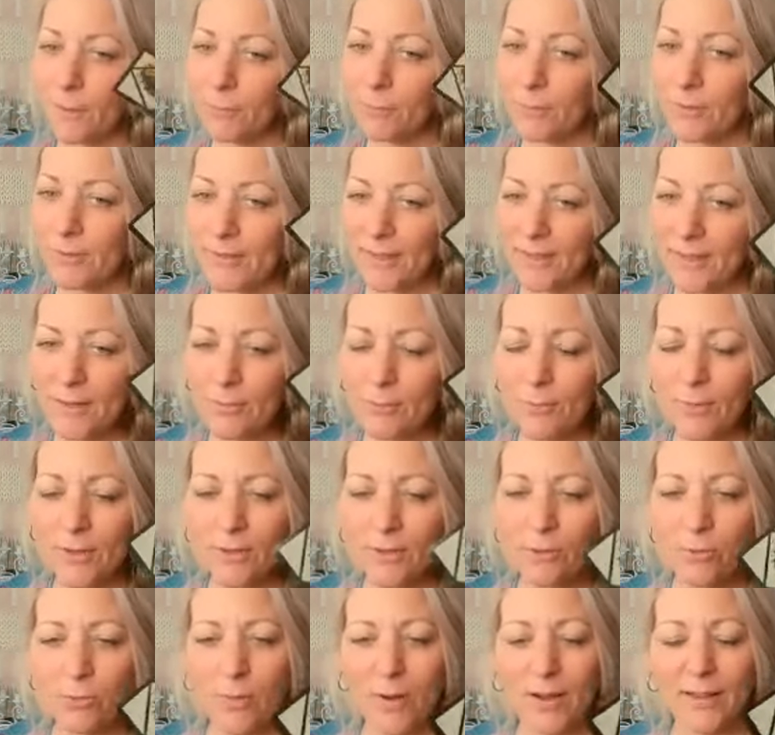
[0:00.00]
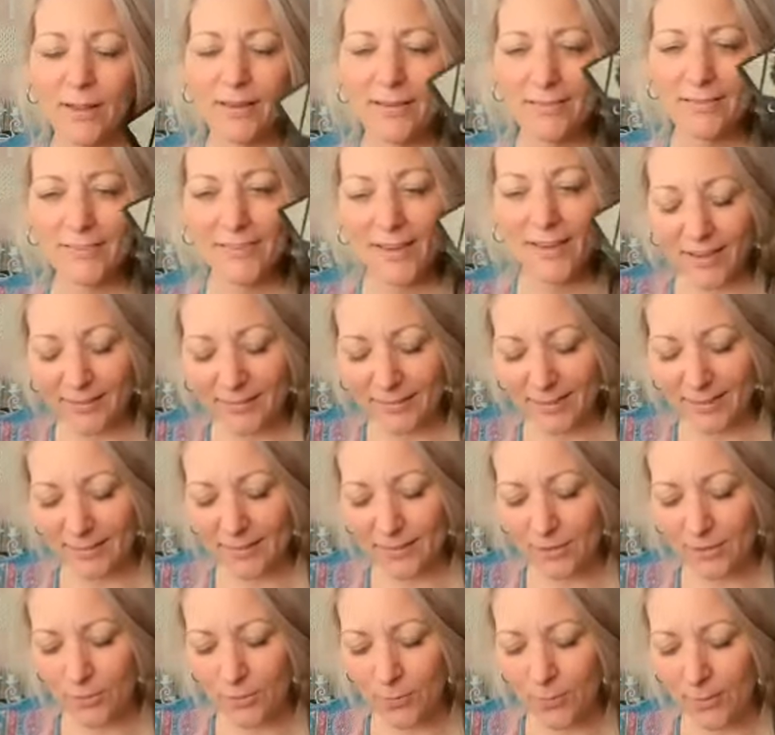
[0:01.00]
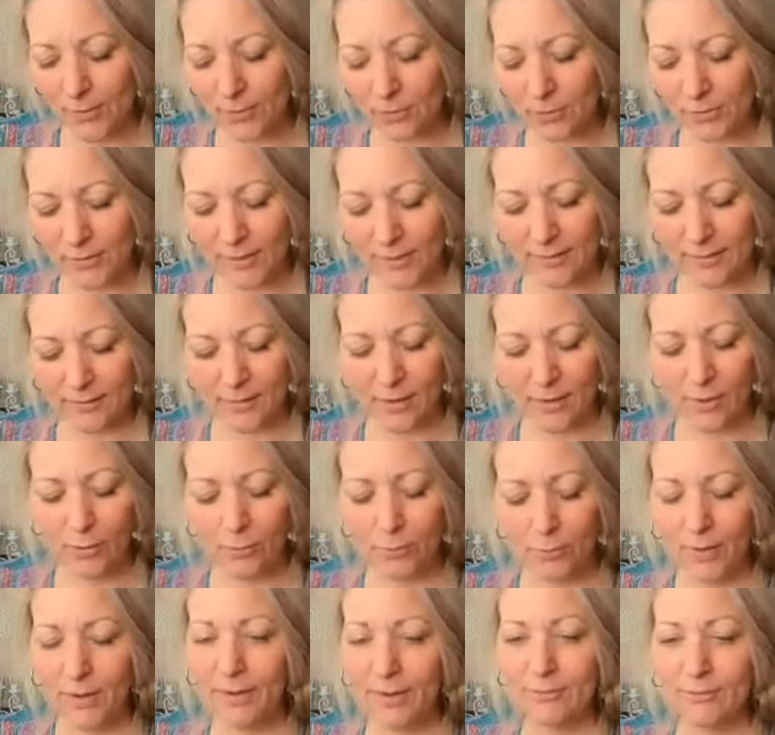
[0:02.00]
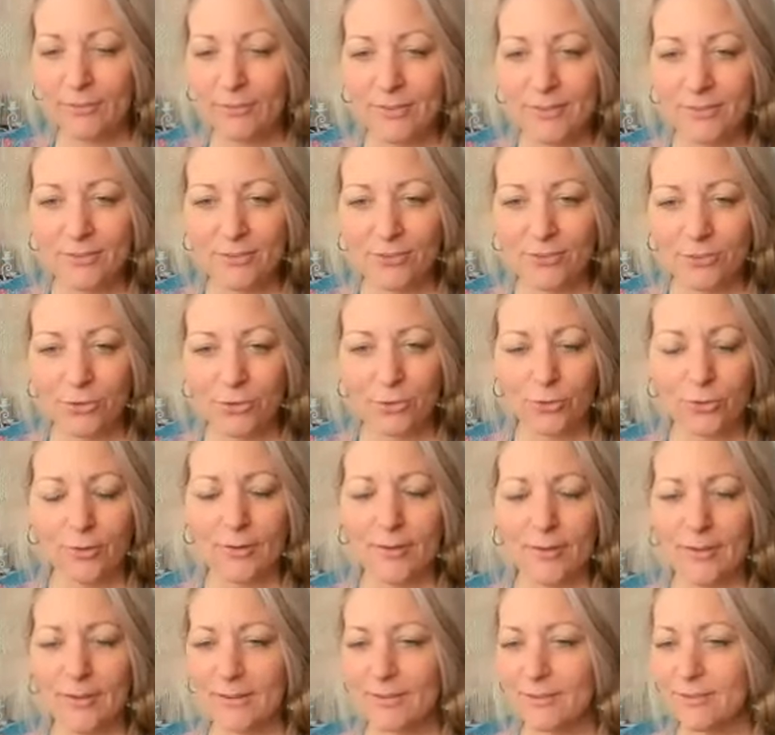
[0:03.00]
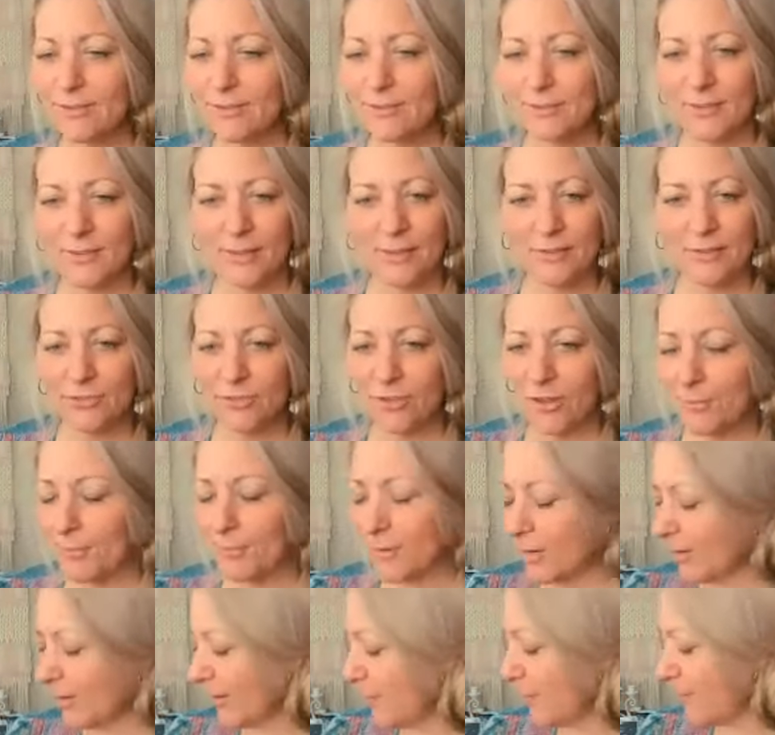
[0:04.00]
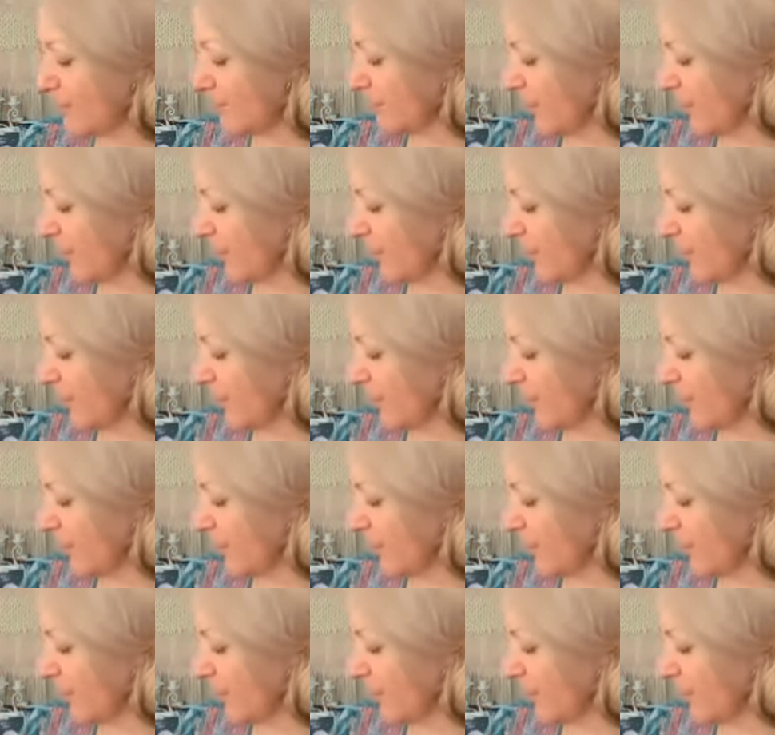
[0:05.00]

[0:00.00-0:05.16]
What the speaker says: Well, getting what you want is not getting you what you need. Whatever this story is, Gemini,